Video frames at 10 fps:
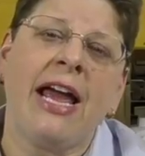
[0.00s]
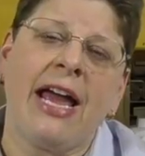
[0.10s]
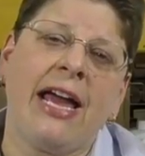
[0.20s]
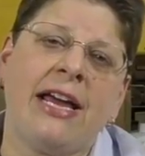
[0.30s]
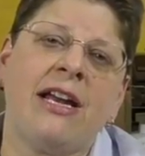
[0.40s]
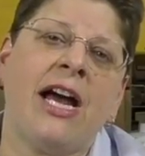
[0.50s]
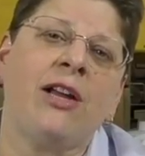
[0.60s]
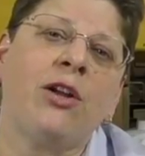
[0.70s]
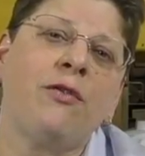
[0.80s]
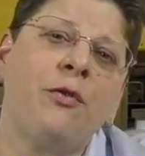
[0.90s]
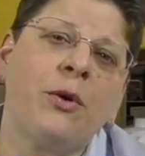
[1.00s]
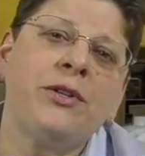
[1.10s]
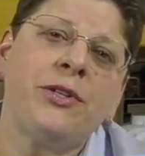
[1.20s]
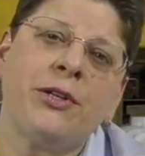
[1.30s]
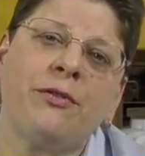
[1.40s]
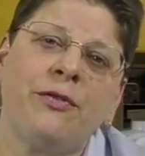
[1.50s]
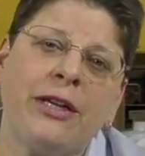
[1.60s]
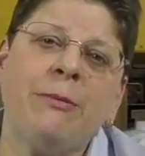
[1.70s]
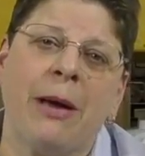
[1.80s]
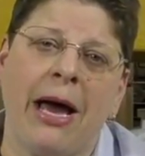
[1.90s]
and I look forward to your
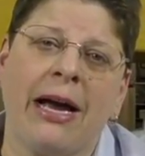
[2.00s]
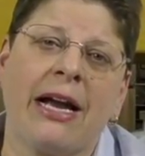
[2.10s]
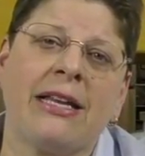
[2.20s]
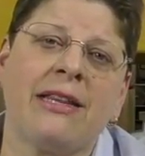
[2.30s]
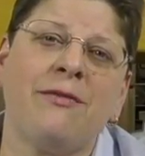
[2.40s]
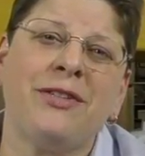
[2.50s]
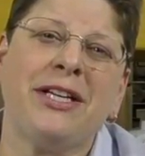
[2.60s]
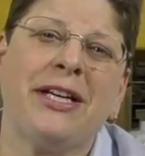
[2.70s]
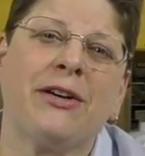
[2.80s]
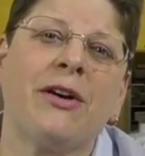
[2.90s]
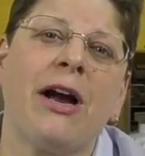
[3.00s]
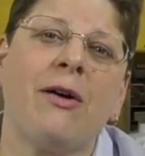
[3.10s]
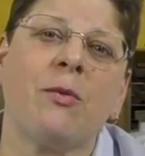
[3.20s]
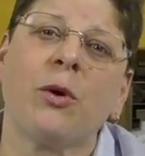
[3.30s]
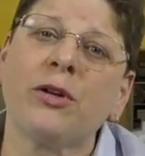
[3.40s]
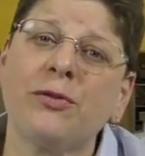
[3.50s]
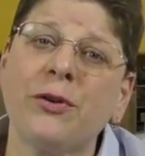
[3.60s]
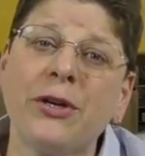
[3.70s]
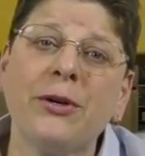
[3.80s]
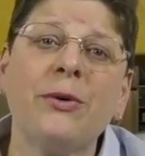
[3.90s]
feedback. I'd love to hear how it works for
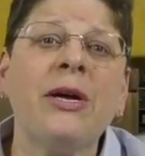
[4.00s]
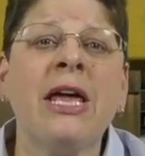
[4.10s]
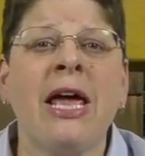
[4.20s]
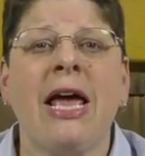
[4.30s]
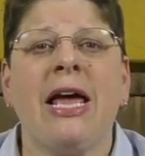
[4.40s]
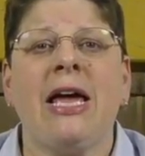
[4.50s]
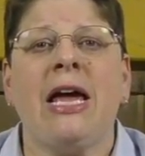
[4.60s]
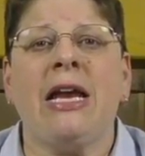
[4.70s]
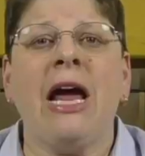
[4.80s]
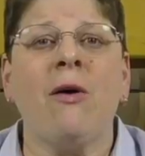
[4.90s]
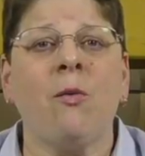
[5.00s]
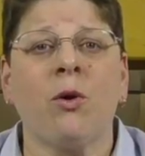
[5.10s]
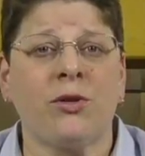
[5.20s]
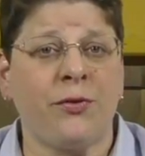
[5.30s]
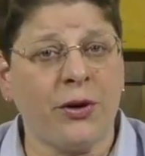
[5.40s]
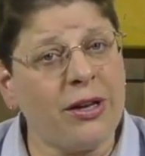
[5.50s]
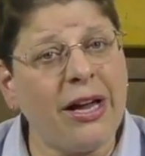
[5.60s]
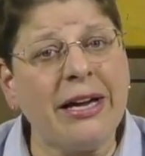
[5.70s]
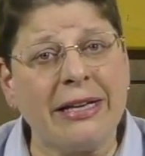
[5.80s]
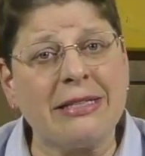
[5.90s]
you and how it works for your
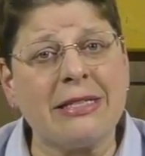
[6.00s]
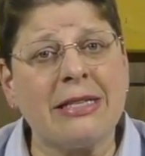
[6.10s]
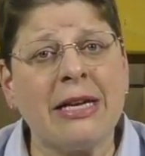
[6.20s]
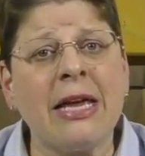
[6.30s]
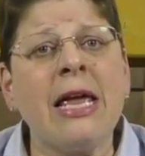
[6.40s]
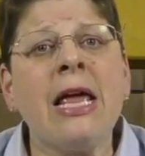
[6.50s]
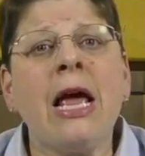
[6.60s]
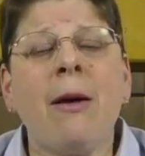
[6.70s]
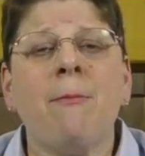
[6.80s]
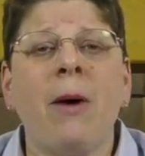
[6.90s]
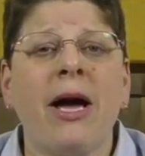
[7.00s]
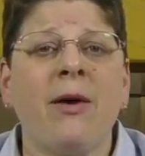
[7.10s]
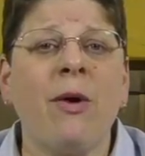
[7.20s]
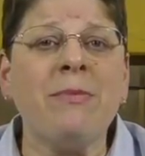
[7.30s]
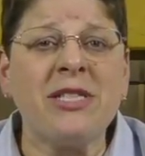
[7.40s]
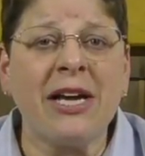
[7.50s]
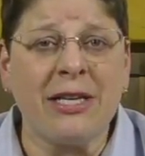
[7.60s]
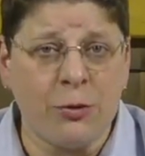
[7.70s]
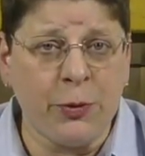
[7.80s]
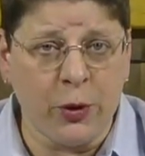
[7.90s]
clients. My website
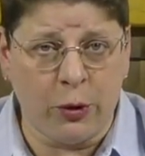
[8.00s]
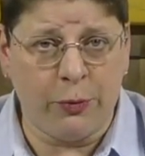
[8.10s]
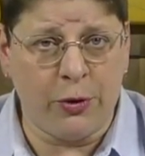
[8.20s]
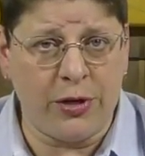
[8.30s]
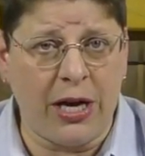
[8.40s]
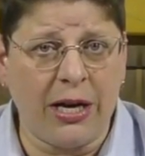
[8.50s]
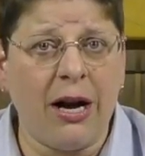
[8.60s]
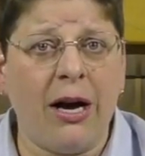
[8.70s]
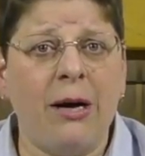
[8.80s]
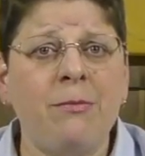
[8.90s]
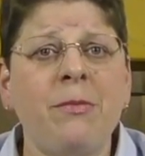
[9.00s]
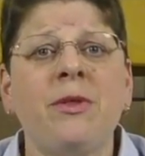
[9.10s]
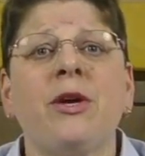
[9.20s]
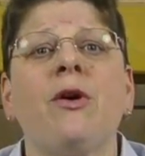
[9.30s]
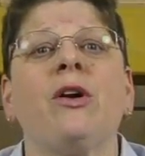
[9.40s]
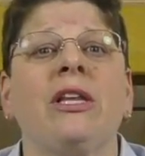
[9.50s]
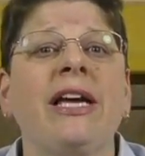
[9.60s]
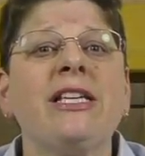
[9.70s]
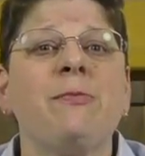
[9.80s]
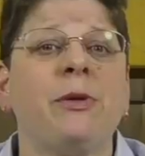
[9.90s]
is purepro.com. There are
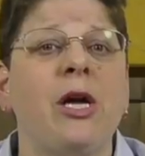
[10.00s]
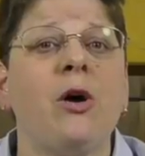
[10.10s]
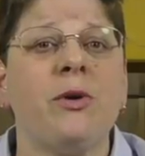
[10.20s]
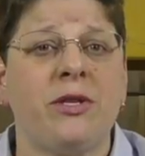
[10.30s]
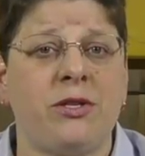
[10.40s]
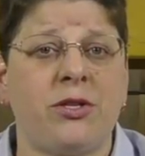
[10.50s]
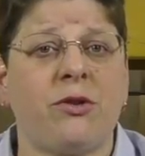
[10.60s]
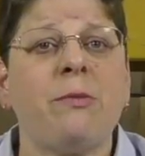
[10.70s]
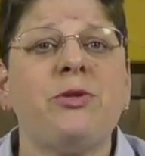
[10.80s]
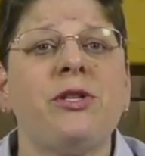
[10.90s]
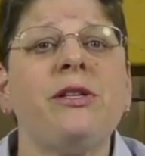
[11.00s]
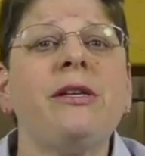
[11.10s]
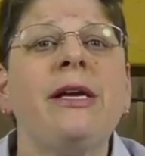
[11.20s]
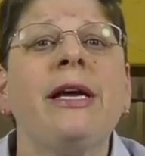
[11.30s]
links below in the description